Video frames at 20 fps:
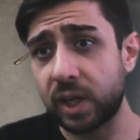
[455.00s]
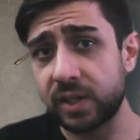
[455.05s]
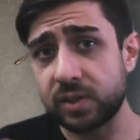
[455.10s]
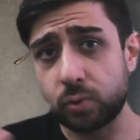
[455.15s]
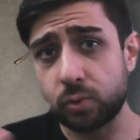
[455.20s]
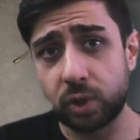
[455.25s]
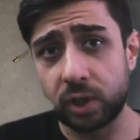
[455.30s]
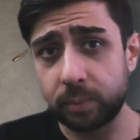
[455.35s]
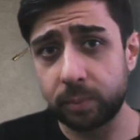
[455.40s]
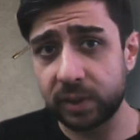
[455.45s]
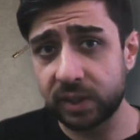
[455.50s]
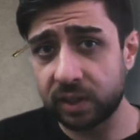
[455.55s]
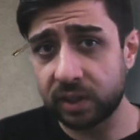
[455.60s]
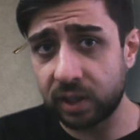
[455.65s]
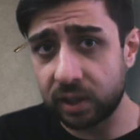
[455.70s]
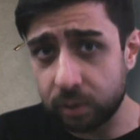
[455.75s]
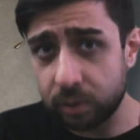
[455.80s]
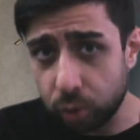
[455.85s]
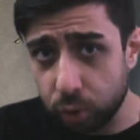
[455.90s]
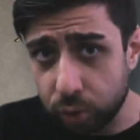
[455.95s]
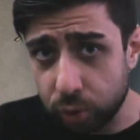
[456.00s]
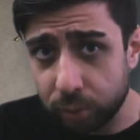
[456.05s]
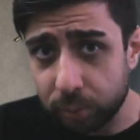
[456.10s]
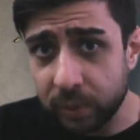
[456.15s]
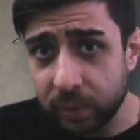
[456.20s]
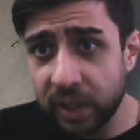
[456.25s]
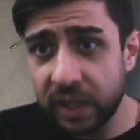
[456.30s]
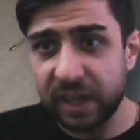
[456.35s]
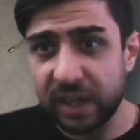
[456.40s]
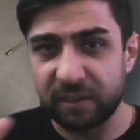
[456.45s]
square meter
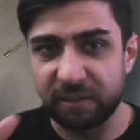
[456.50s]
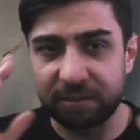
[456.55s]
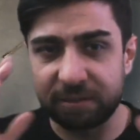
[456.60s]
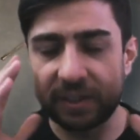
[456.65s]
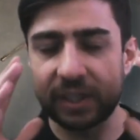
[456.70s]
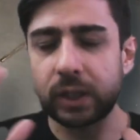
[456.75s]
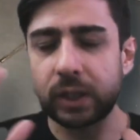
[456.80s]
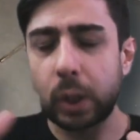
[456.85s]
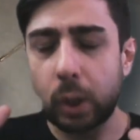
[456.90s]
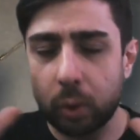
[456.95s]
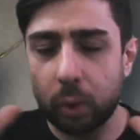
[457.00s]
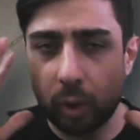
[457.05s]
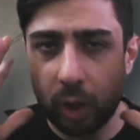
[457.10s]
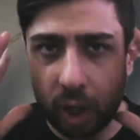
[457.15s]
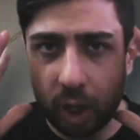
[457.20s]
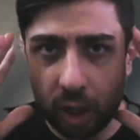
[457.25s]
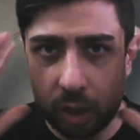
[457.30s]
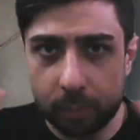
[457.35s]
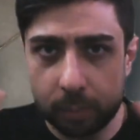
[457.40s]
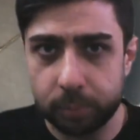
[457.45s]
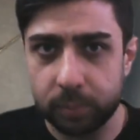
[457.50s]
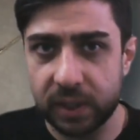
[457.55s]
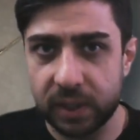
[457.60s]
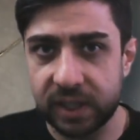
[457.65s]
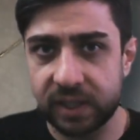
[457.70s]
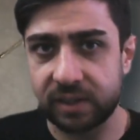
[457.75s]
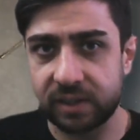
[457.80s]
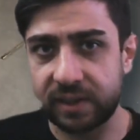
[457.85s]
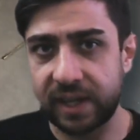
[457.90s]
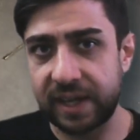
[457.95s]
room, we know how
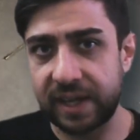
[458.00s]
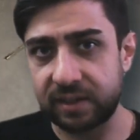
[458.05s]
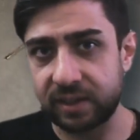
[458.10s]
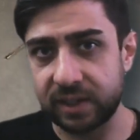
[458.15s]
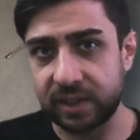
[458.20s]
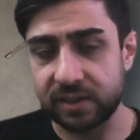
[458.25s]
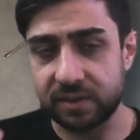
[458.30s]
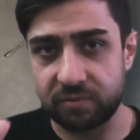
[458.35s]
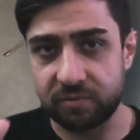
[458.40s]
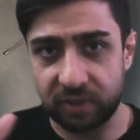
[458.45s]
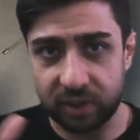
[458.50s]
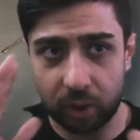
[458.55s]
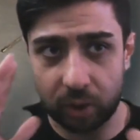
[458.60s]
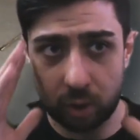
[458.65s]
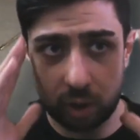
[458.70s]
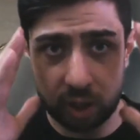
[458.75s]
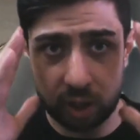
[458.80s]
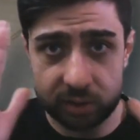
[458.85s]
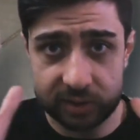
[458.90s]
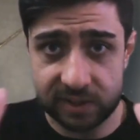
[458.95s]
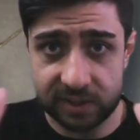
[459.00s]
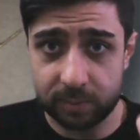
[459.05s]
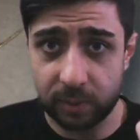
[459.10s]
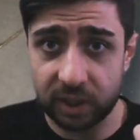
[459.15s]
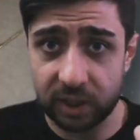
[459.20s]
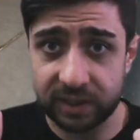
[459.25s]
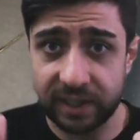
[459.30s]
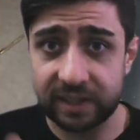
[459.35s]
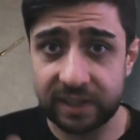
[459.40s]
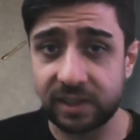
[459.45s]
big that is, we know how
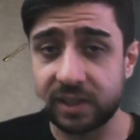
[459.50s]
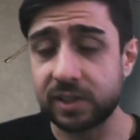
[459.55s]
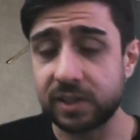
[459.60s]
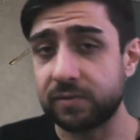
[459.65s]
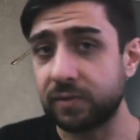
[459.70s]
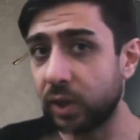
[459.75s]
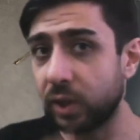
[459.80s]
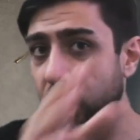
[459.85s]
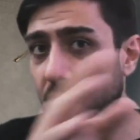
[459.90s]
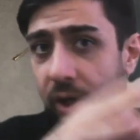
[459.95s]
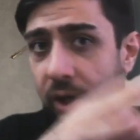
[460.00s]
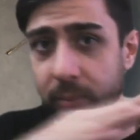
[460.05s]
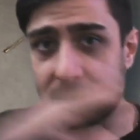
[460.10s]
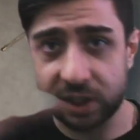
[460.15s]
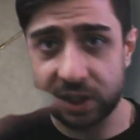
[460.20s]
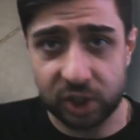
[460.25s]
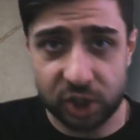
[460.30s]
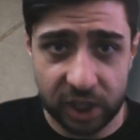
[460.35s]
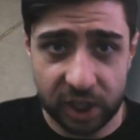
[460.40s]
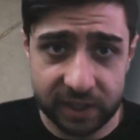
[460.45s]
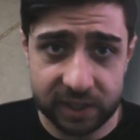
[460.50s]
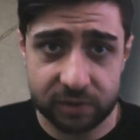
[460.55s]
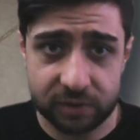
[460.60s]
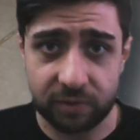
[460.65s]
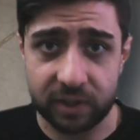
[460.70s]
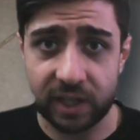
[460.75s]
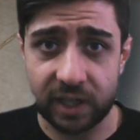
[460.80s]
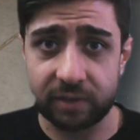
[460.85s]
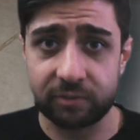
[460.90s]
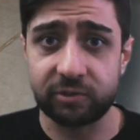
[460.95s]
small that is, we know how many chairs
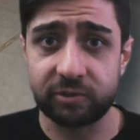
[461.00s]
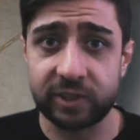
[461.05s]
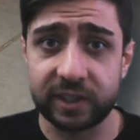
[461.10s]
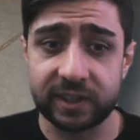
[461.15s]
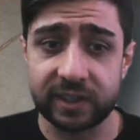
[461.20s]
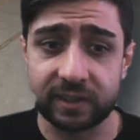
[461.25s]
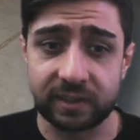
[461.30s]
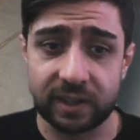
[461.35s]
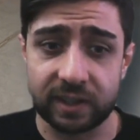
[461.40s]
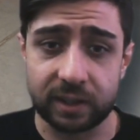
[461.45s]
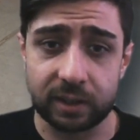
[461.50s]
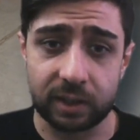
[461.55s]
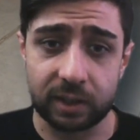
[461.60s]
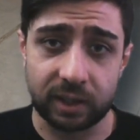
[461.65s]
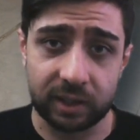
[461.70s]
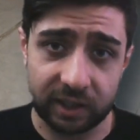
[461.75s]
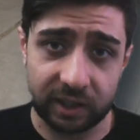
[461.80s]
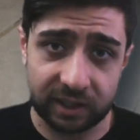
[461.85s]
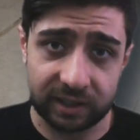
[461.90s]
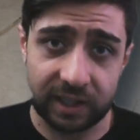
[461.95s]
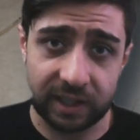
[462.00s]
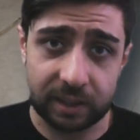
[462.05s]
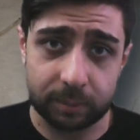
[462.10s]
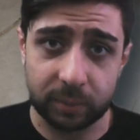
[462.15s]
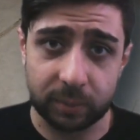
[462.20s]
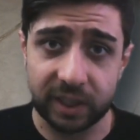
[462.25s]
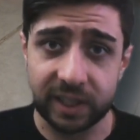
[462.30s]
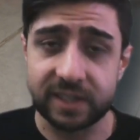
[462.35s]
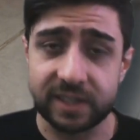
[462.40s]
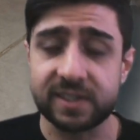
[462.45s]
we can fit in that
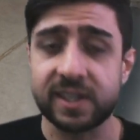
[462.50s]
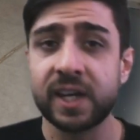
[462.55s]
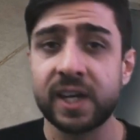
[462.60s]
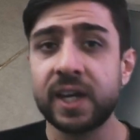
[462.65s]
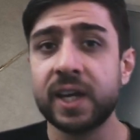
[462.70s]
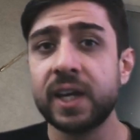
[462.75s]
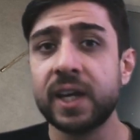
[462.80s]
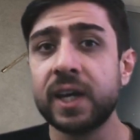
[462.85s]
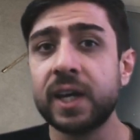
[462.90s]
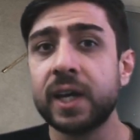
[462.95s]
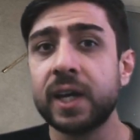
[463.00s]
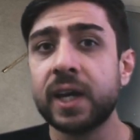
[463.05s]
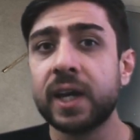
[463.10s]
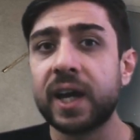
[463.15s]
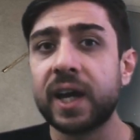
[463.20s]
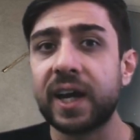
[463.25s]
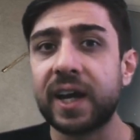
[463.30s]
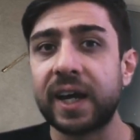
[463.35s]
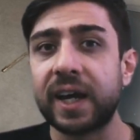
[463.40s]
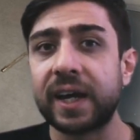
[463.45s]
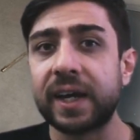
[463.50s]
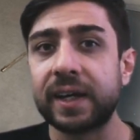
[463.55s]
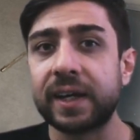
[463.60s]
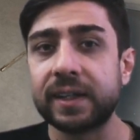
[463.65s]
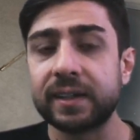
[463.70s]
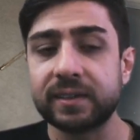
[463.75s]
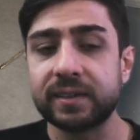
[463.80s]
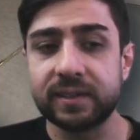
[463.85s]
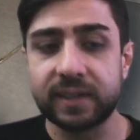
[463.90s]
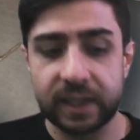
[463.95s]
place.
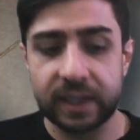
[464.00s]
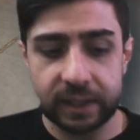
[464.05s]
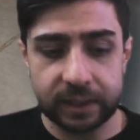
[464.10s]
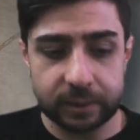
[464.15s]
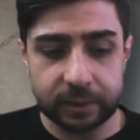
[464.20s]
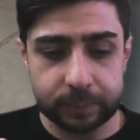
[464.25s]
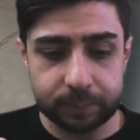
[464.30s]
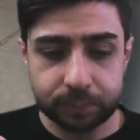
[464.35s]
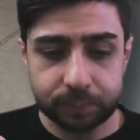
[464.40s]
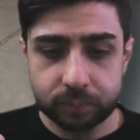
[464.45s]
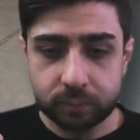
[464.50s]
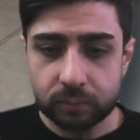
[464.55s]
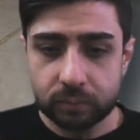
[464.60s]
The